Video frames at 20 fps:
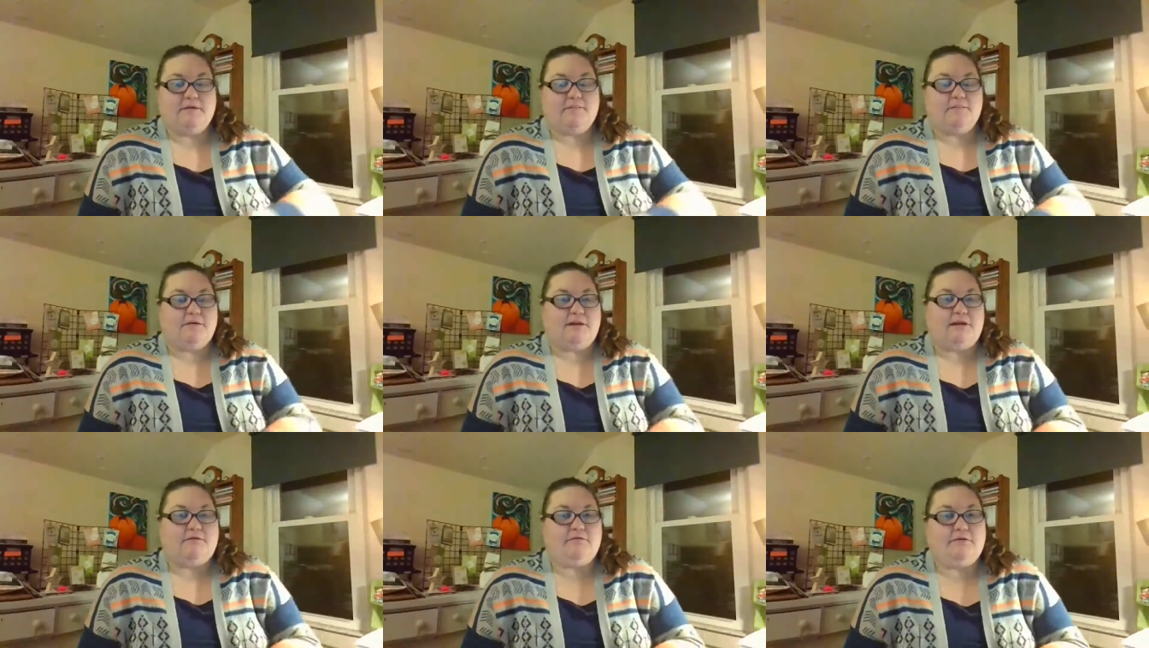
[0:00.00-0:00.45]

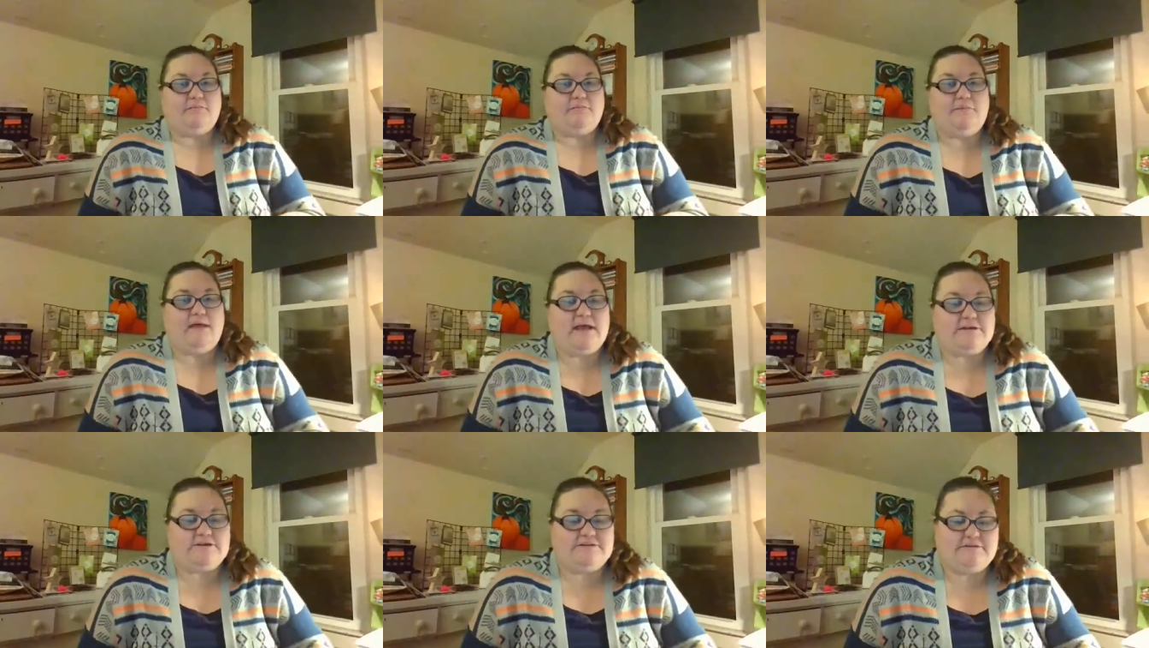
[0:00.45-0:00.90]
But I would
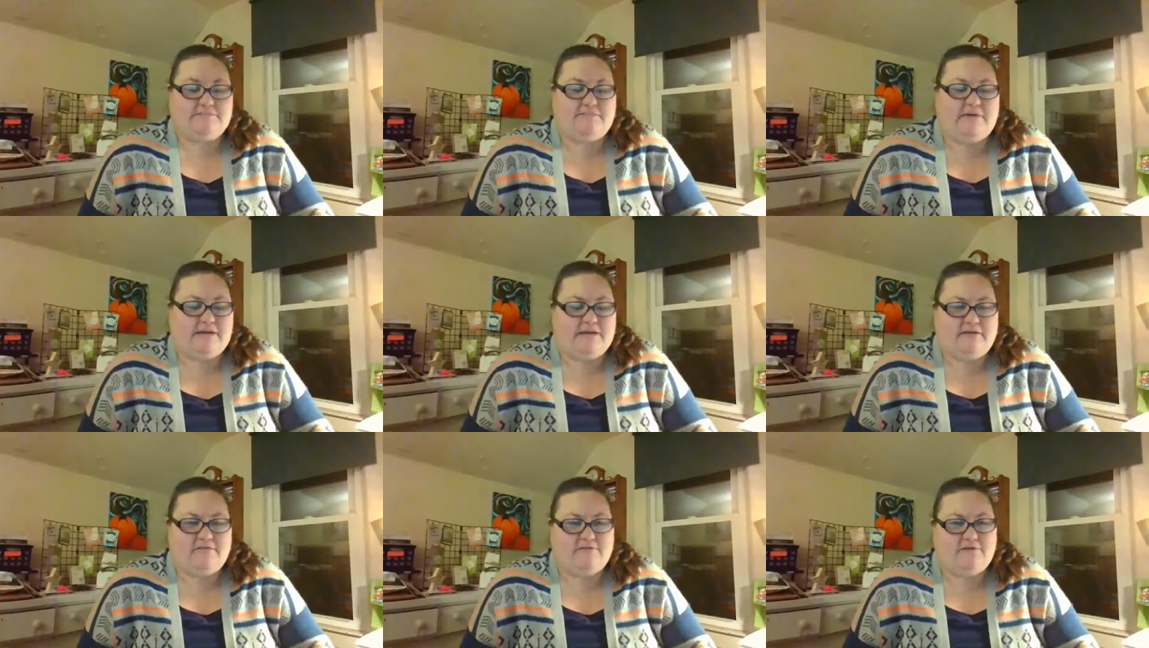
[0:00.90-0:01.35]
imagine
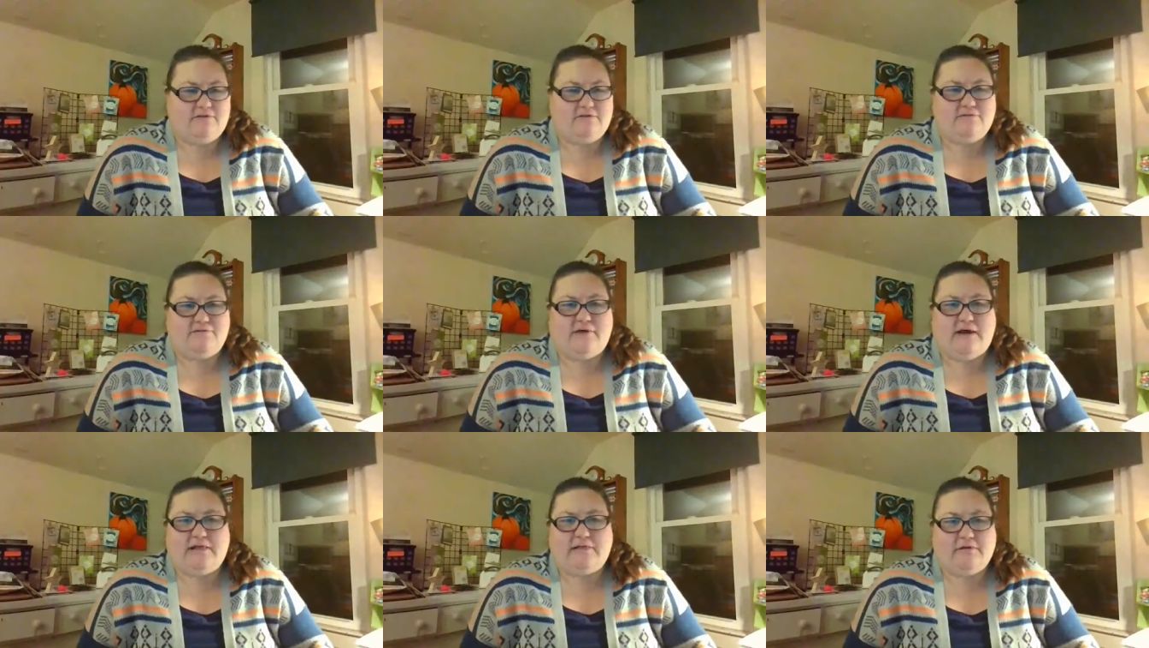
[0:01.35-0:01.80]
many of you
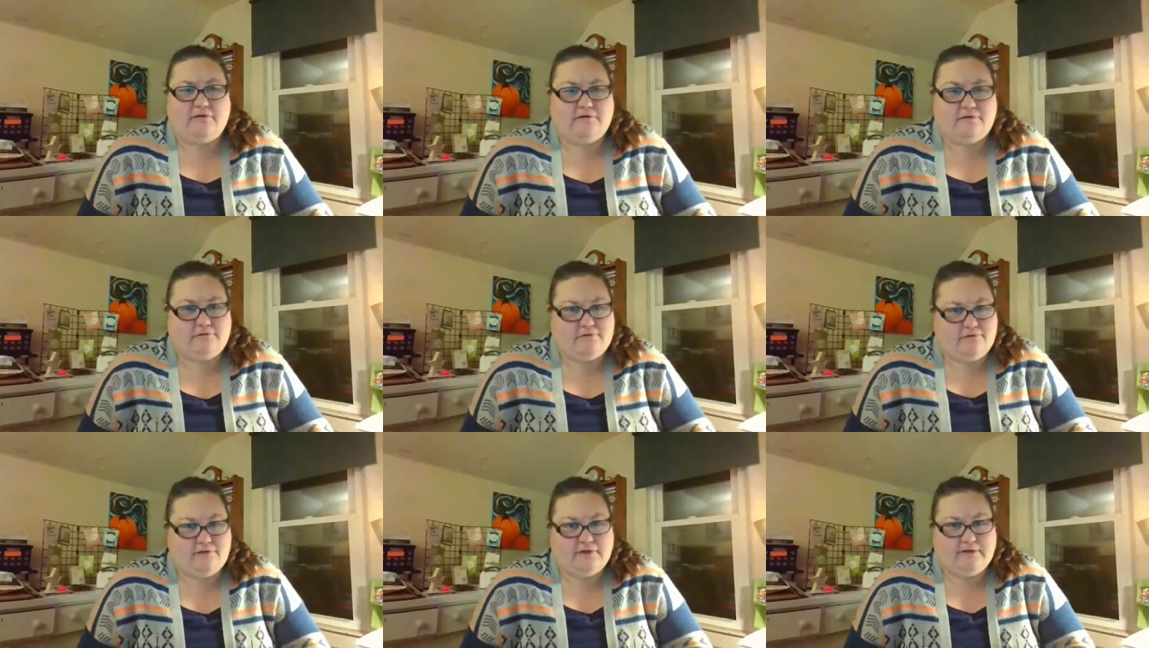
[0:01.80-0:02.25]

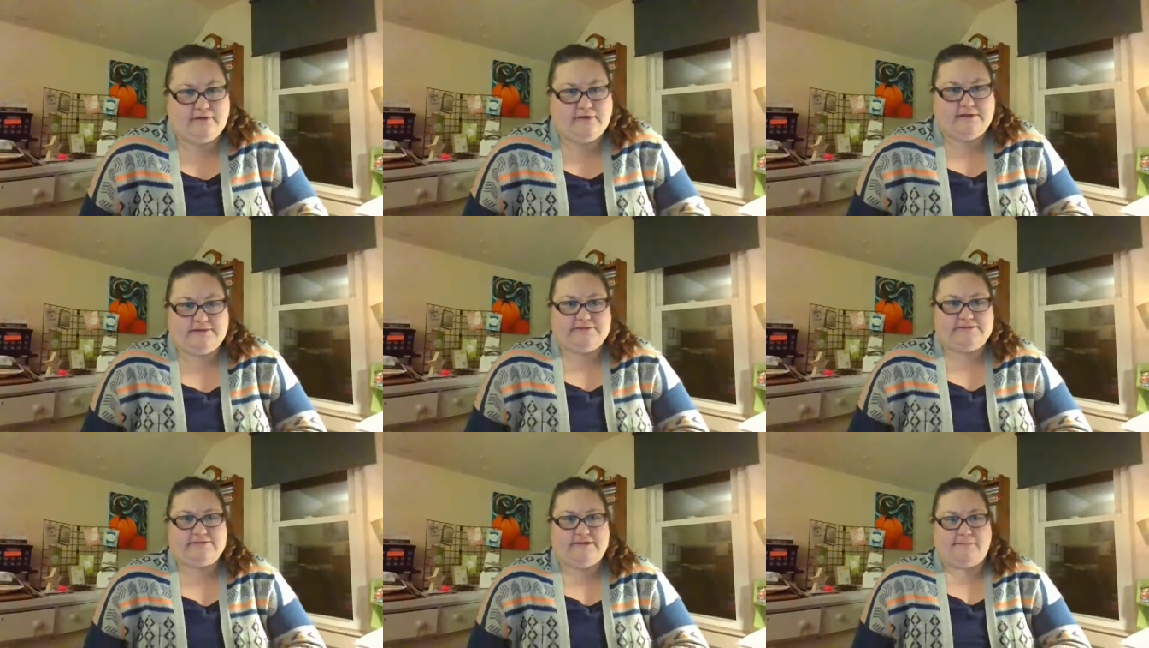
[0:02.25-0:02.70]
follow
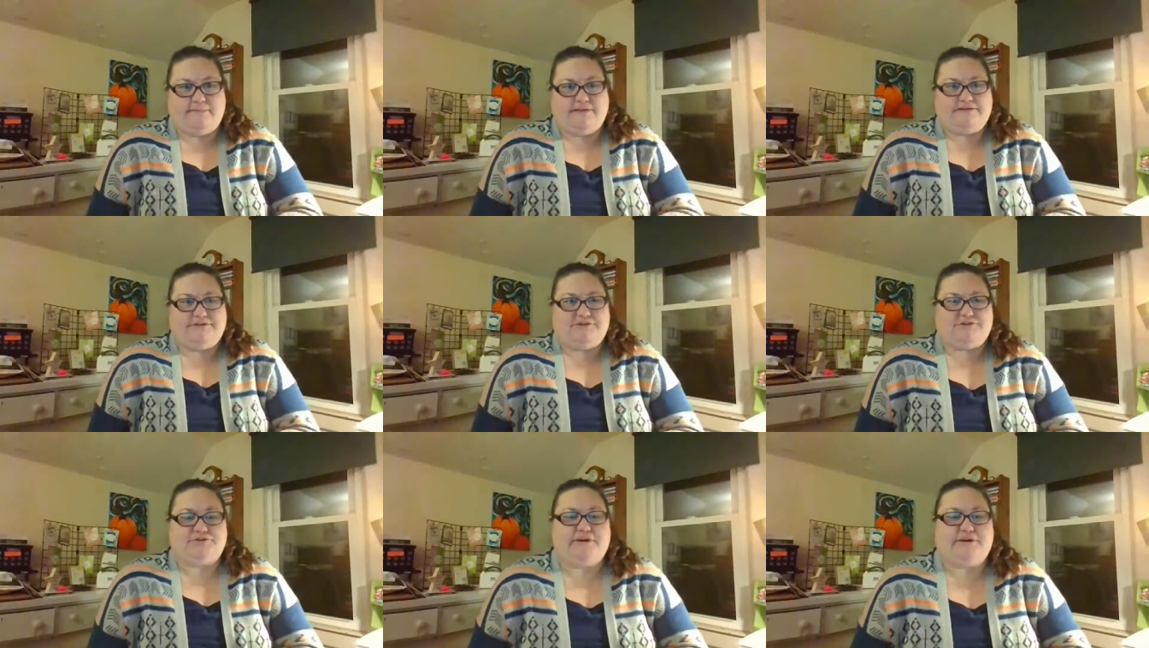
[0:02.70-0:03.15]
various
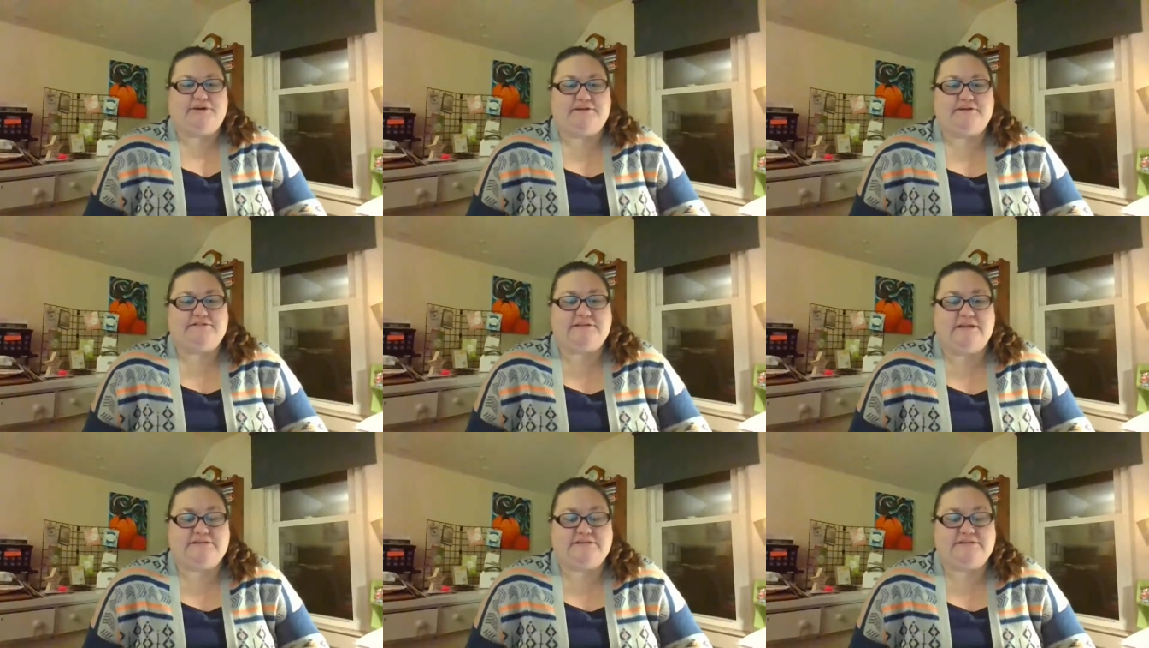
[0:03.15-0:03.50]
demonstrators,